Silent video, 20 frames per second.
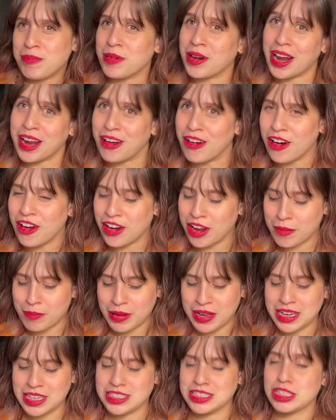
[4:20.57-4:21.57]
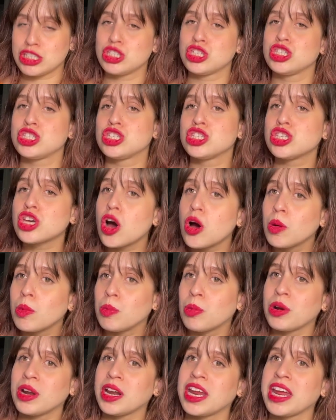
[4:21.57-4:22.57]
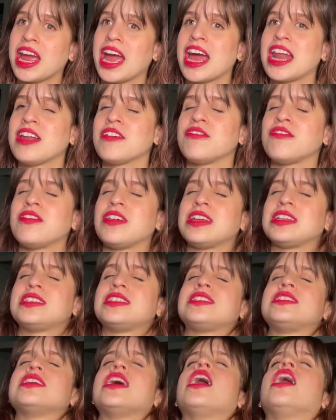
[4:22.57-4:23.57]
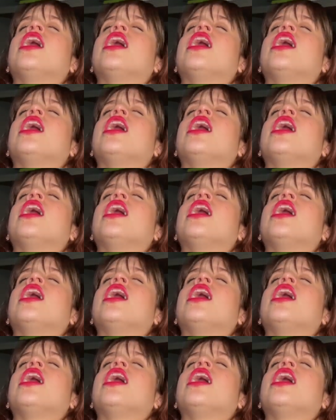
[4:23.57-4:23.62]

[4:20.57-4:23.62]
But I got it because it's so pretty and it fits